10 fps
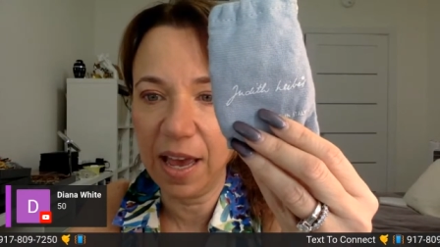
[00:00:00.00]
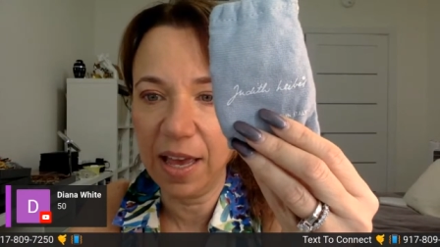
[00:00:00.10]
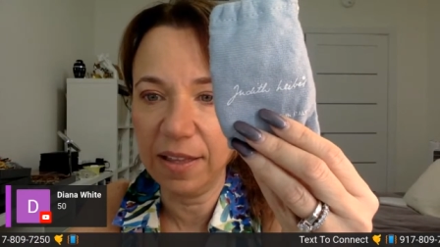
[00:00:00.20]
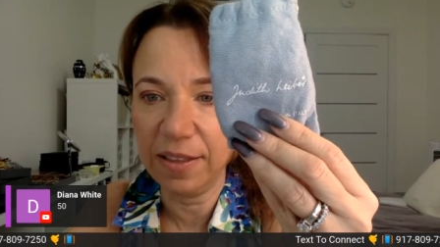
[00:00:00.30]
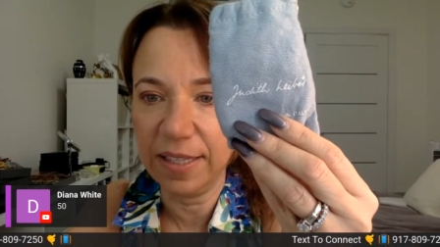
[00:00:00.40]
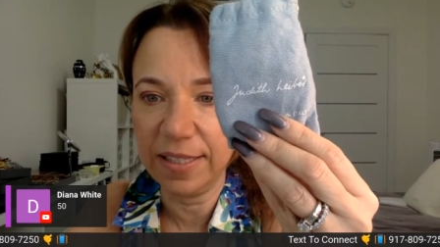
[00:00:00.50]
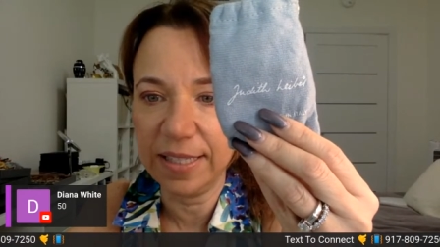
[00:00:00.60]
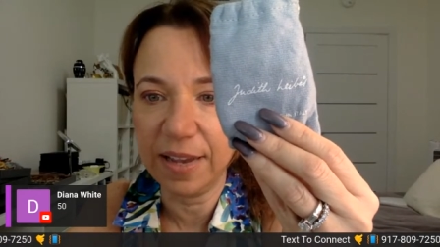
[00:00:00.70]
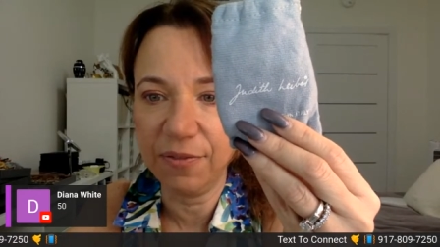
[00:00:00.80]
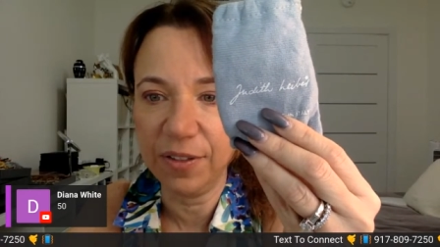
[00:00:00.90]
Uh,
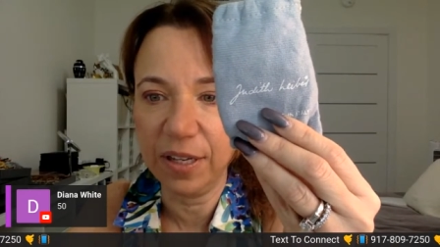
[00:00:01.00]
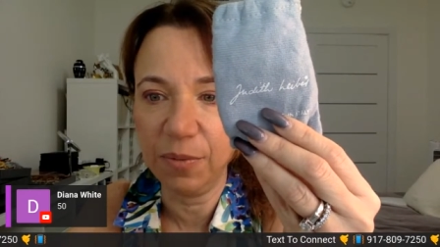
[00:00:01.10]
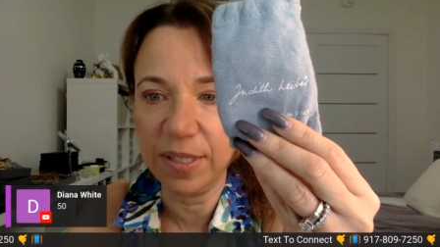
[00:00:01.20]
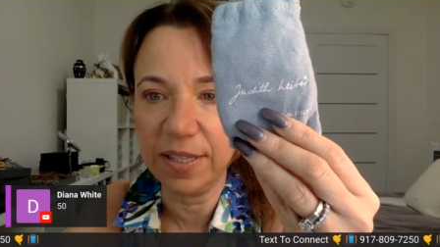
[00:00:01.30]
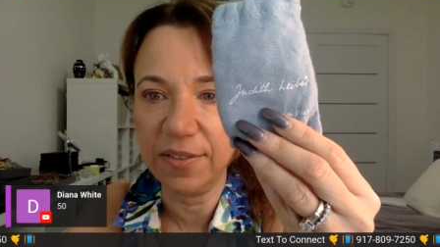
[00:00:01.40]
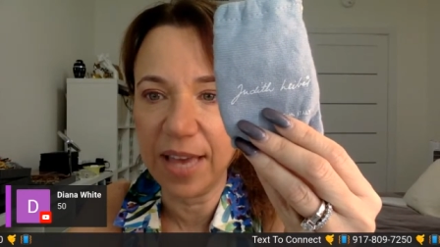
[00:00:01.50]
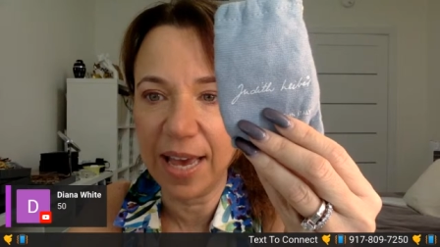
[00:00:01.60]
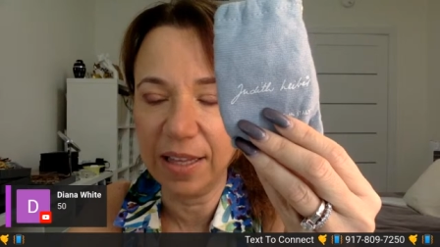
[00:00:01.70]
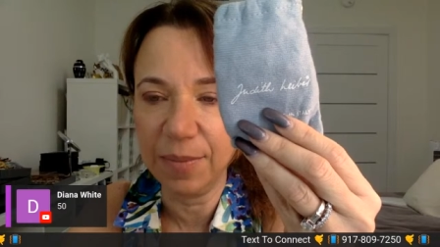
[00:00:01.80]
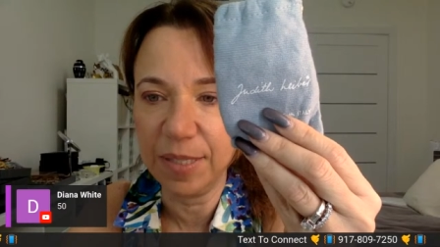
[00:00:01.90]
that's definitely wasn't
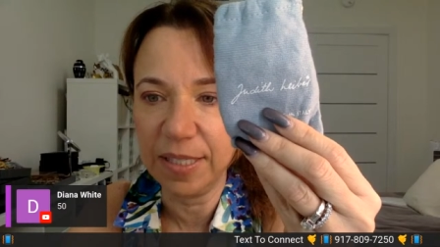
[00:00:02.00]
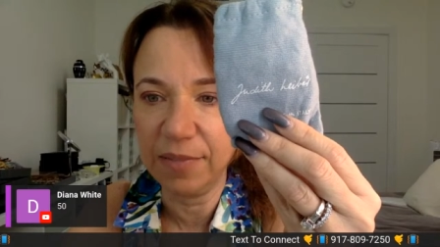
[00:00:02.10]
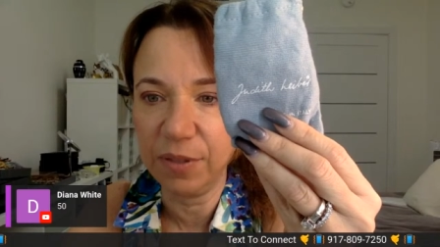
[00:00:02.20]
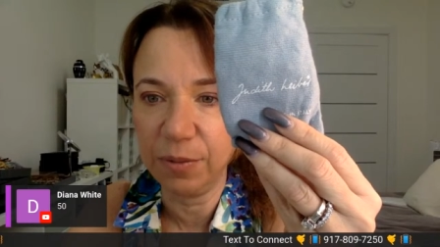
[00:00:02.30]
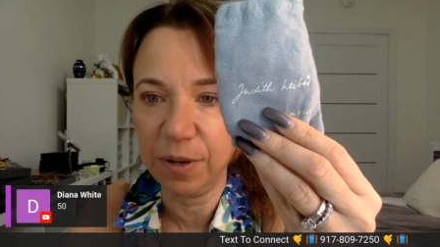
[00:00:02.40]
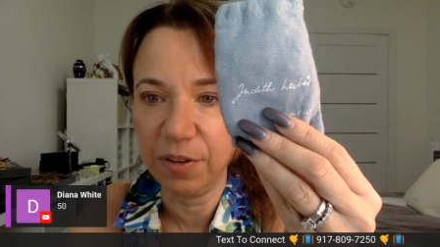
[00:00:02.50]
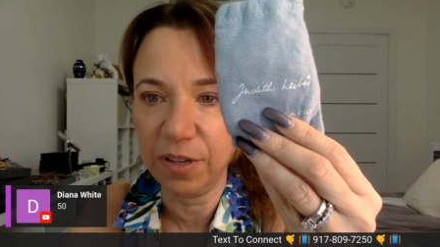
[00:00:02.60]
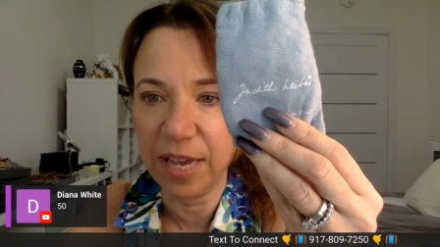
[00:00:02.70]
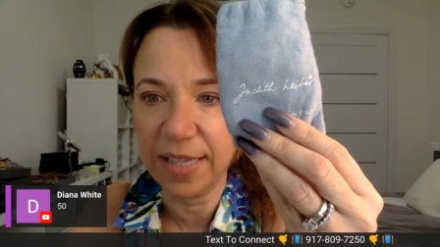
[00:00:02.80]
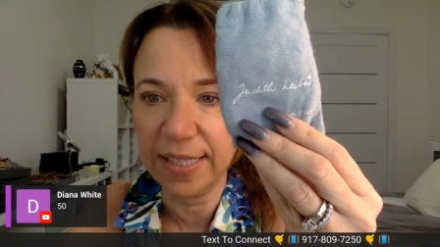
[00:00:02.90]
that. Let me see if there were
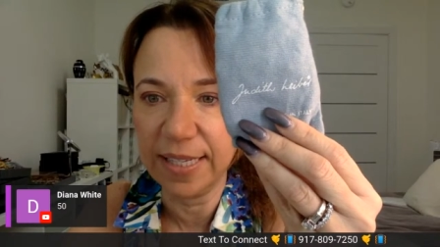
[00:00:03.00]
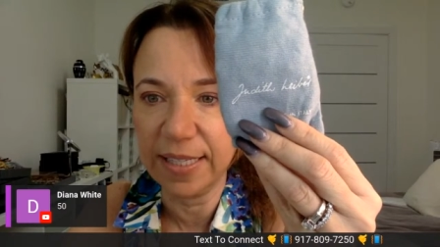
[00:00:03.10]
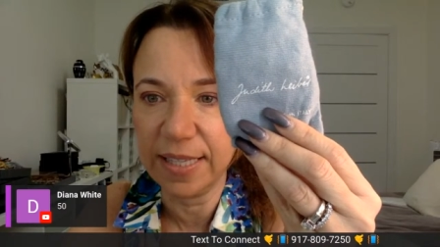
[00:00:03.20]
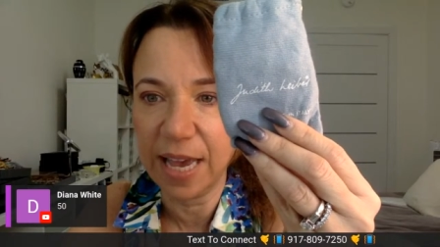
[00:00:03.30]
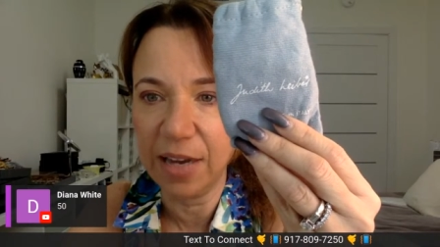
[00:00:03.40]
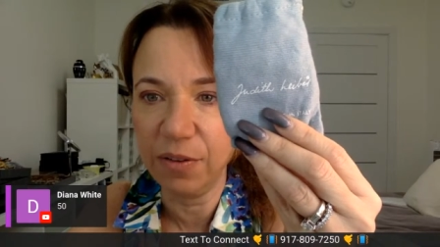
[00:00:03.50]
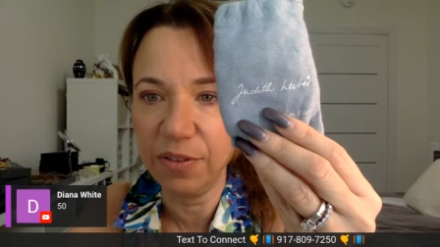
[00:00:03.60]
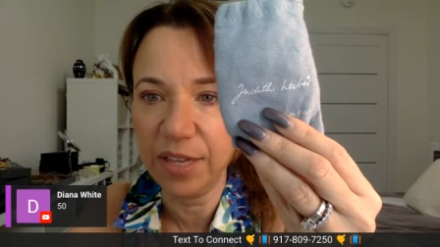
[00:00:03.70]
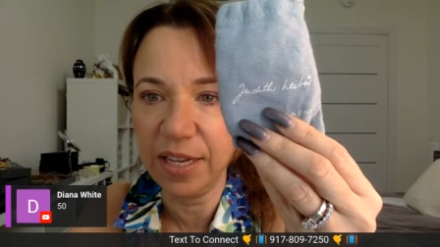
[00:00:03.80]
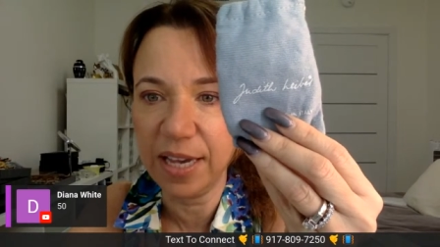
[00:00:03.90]
other guesses. I
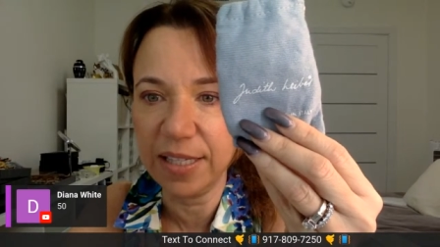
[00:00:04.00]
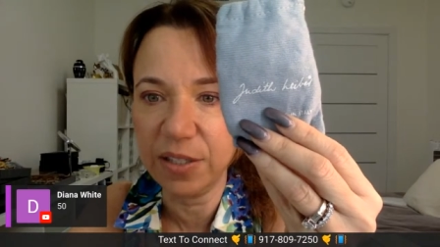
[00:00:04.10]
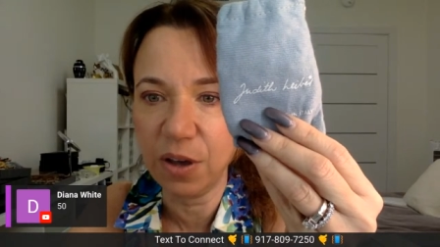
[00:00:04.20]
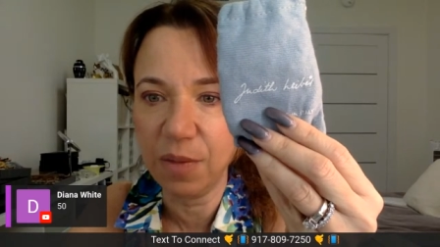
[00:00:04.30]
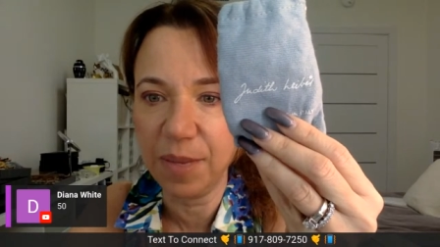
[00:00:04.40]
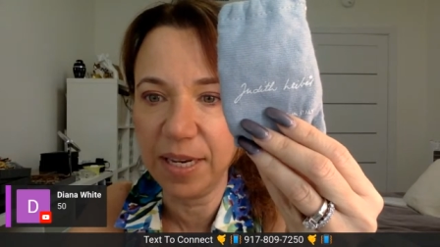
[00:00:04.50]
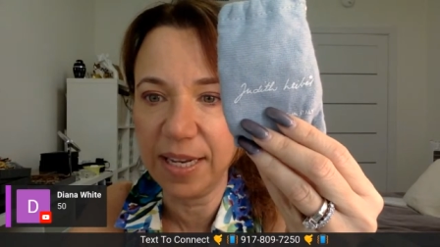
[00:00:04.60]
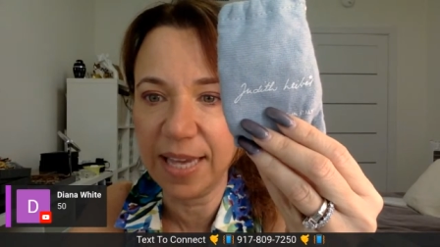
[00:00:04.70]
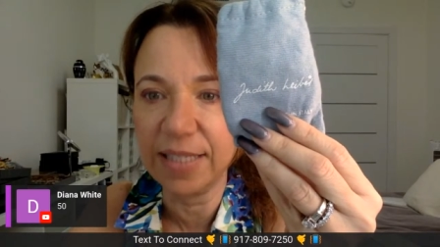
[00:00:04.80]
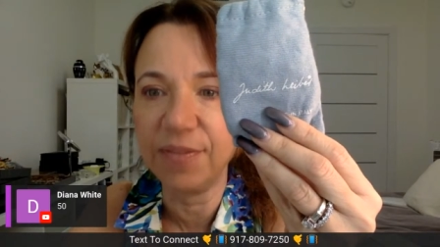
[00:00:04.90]
don't think I saw
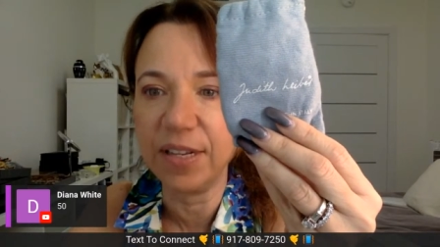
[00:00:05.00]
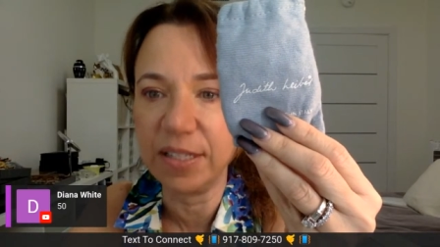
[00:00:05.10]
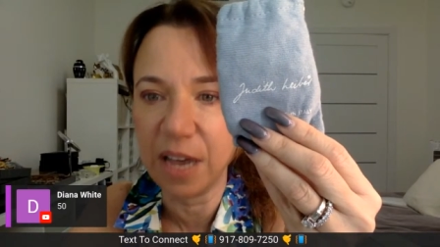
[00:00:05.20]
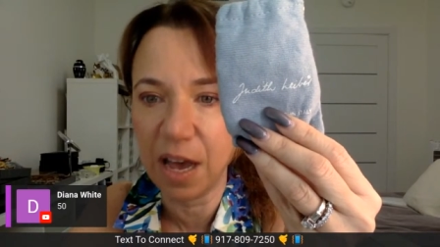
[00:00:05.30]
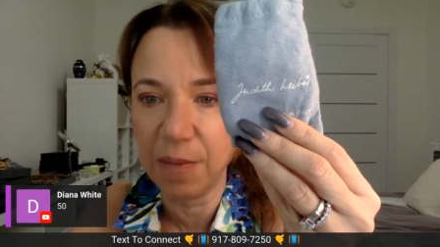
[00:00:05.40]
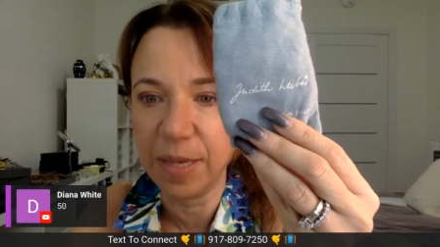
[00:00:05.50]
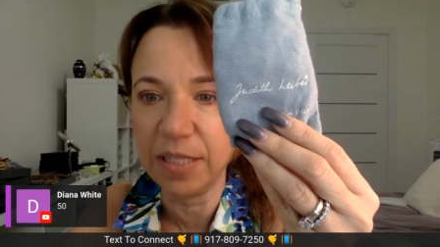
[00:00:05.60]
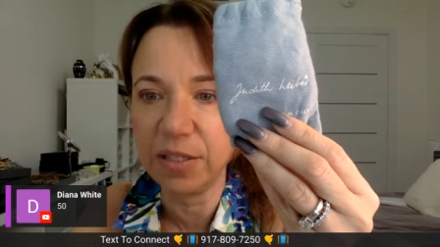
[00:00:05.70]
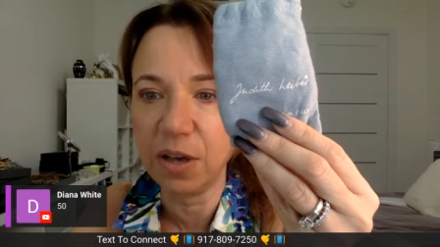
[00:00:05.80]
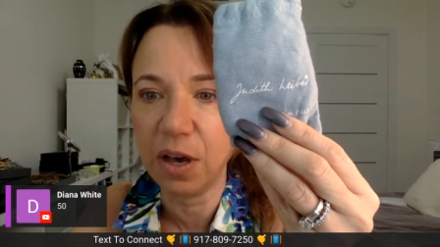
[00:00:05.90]
many guesses. Vendome,
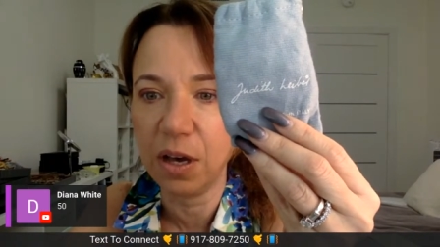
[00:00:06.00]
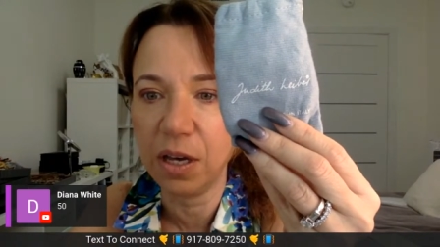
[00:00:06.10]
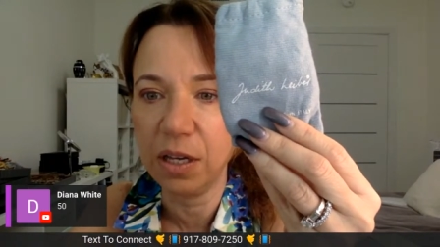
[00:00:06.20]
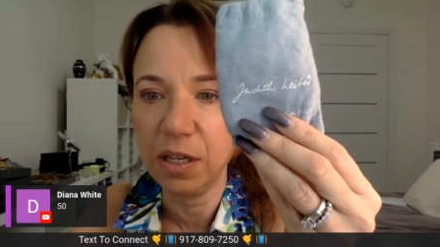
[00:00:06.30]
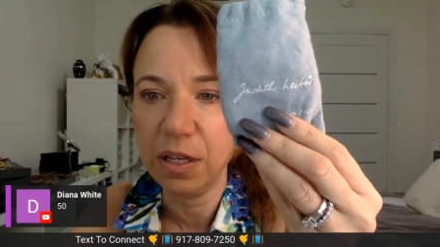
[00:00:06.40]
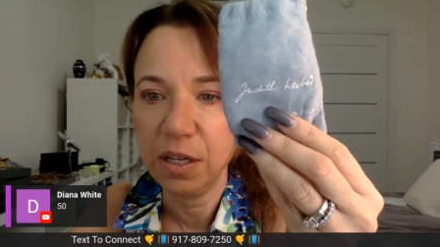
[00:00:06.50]
I saw.